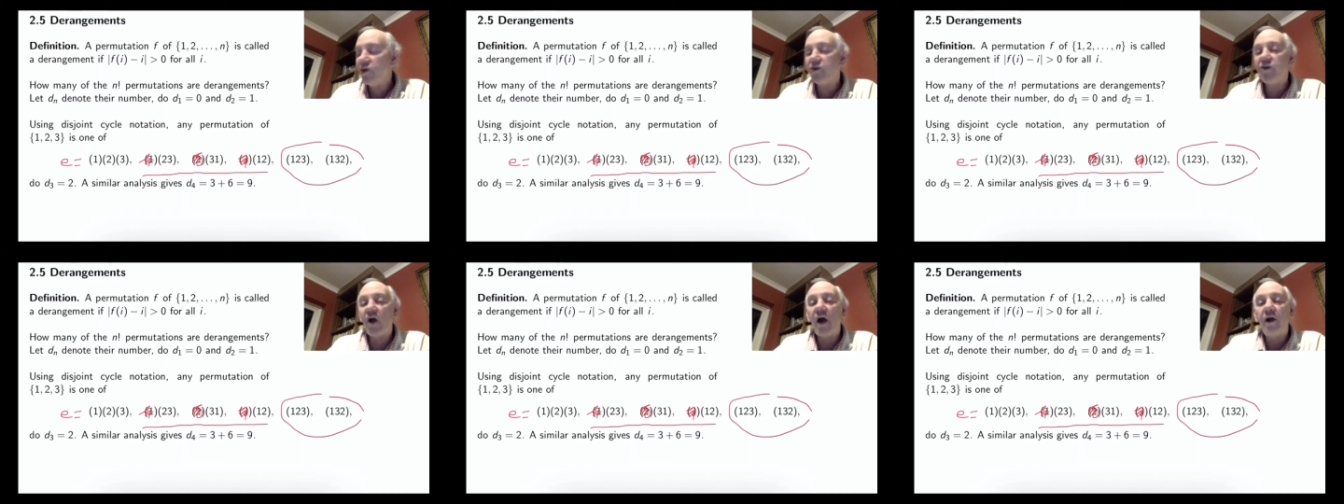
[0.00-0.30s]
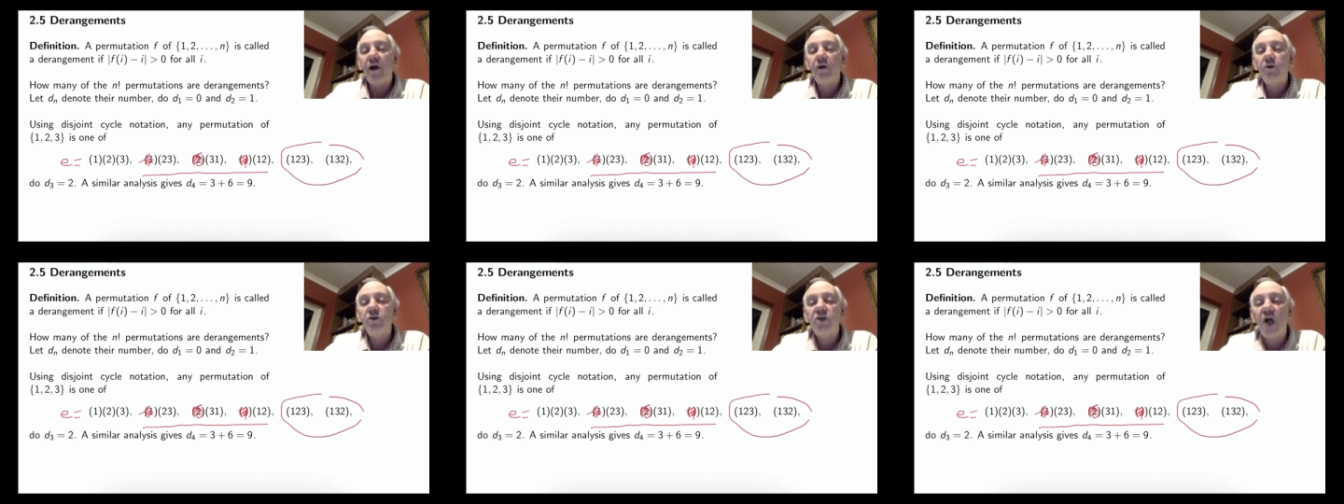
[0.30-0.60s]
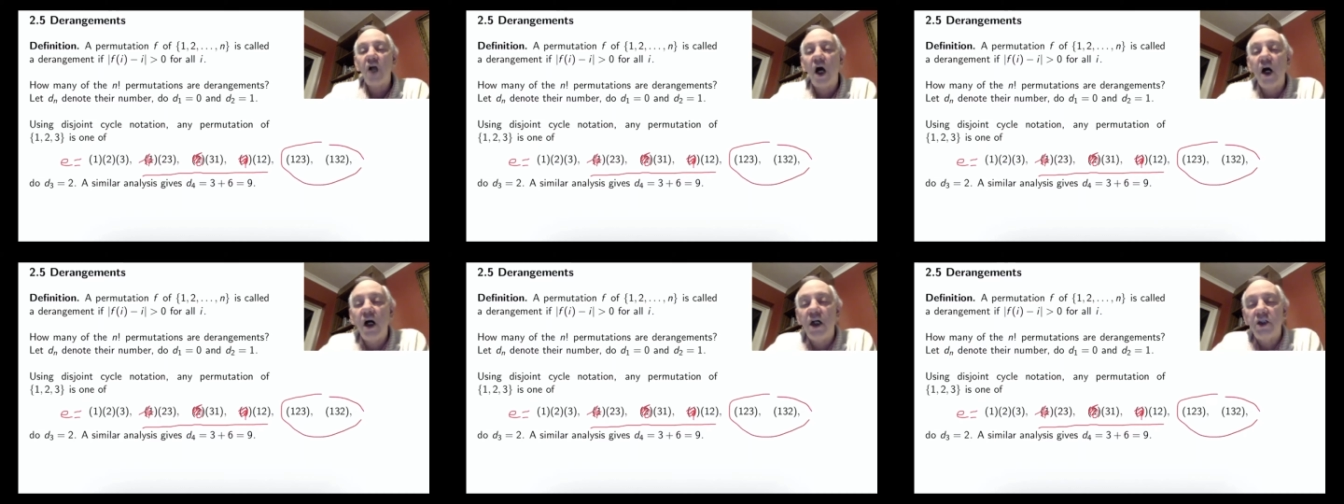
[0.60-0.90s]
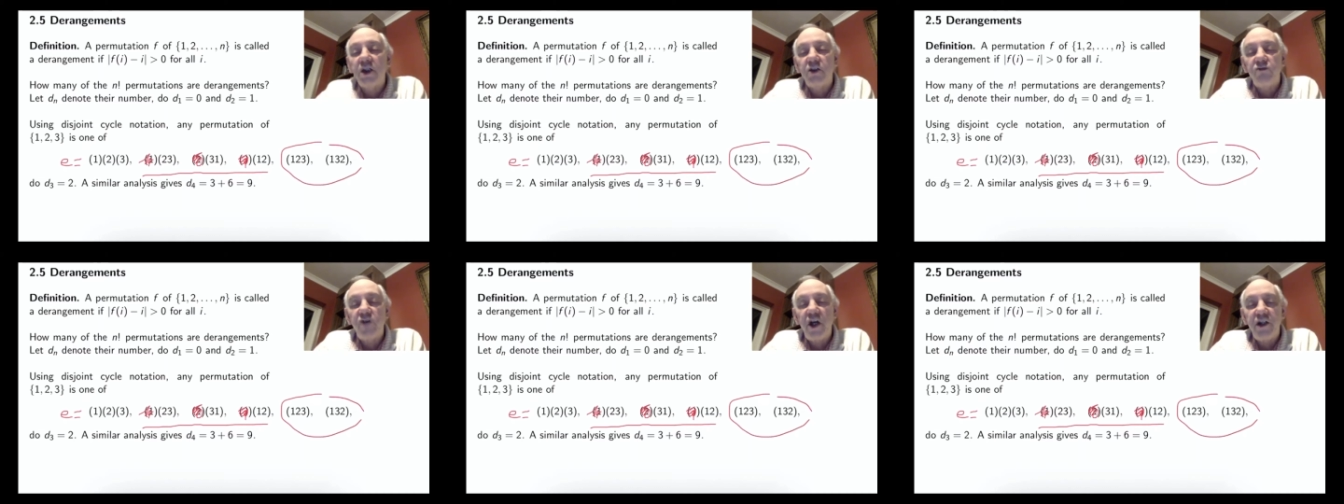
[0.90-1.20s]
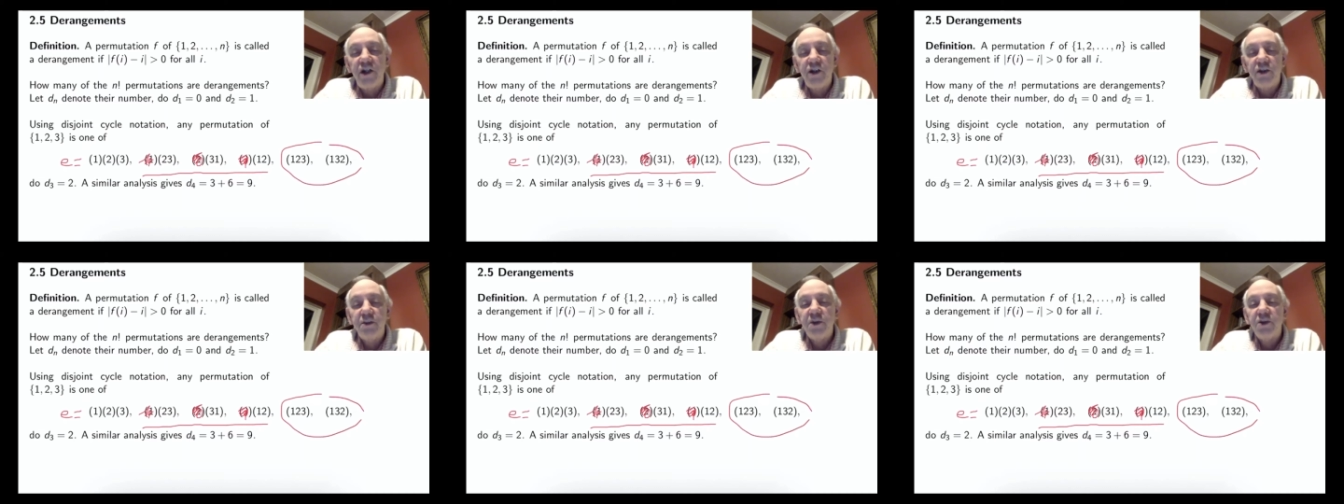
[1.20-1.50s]
cycles are
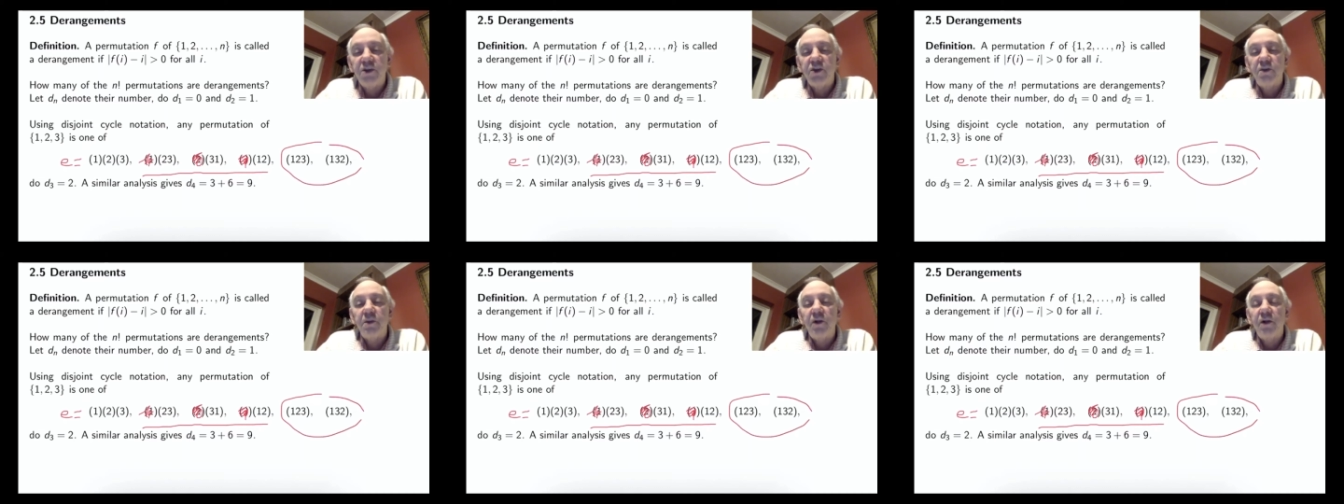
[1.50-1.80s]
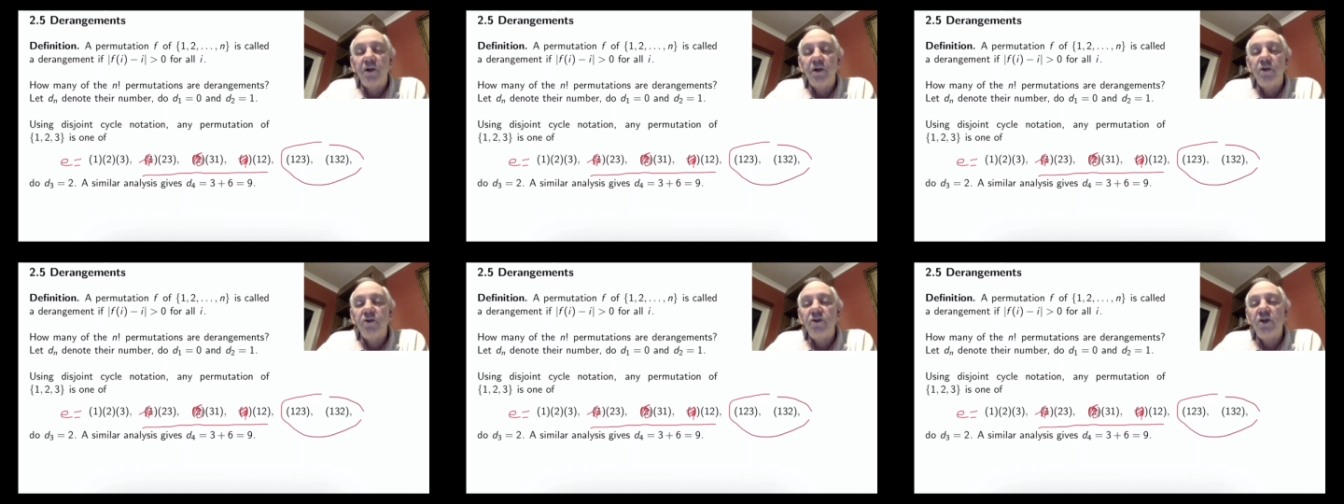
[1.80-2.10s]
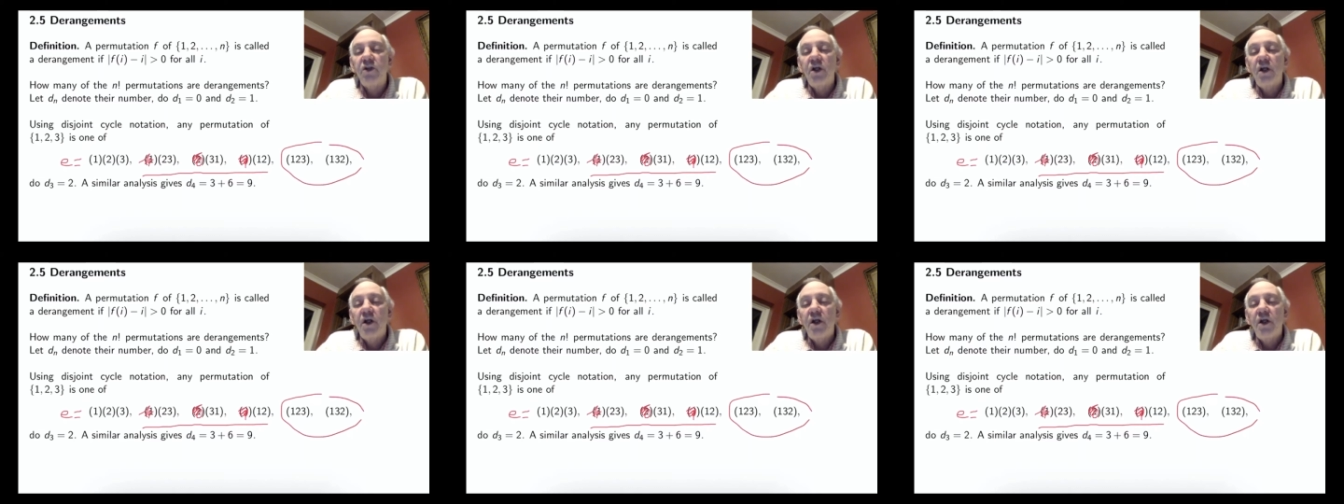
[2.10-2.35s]
derangements because